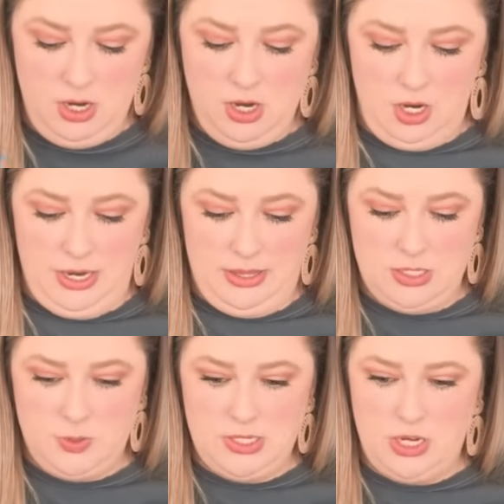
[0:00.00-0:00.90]
All right,
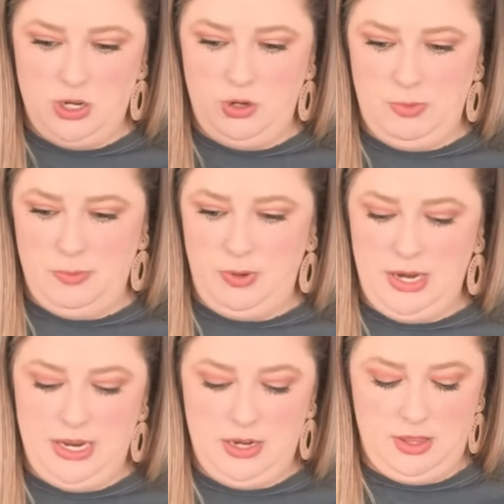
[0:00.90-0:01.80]
this was a new to me
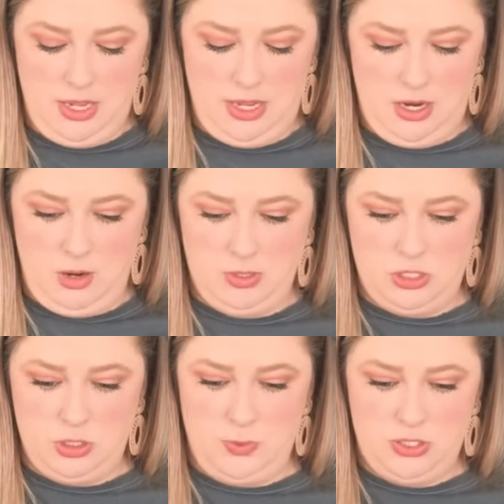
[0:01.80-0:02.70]
brand that I was
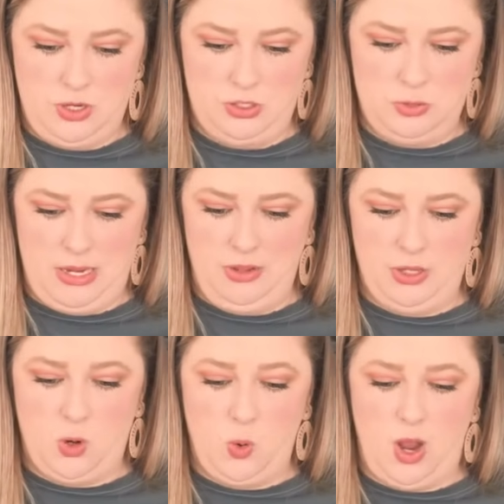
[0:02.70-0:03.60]
super stoked about.
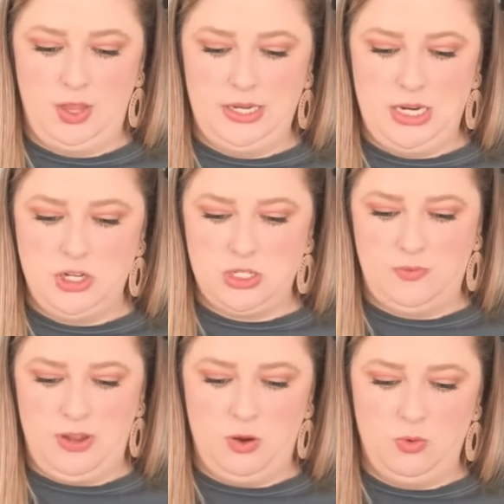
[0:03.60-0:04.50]
The quality just
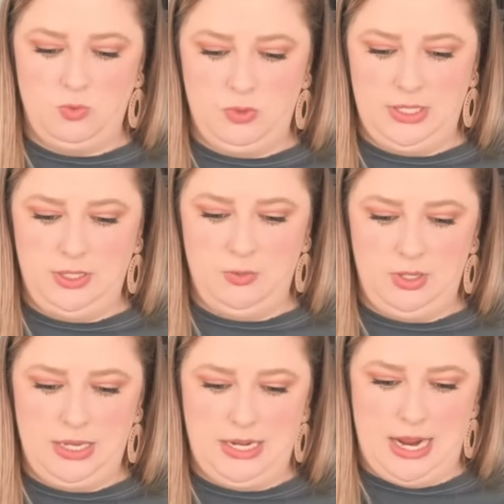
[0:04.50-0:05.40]
felt really,
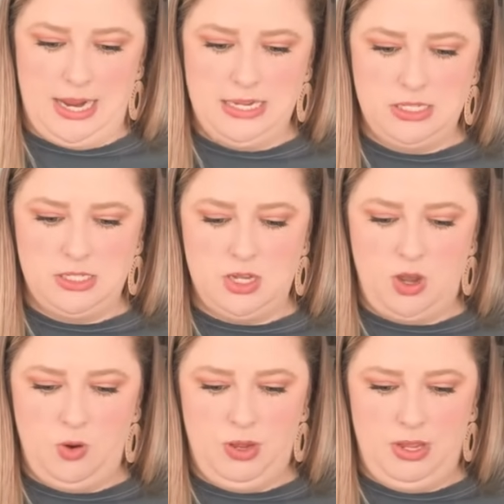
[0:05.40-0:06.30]
really nice,
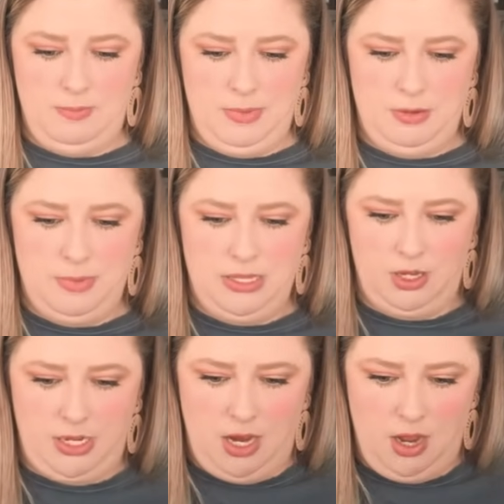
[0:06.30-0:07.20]
so it made me
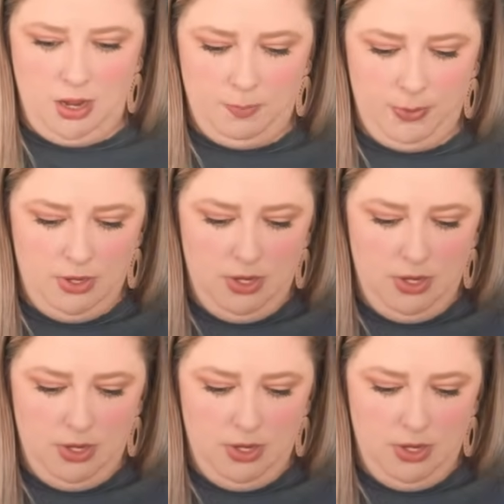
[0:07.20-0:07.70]
look it up.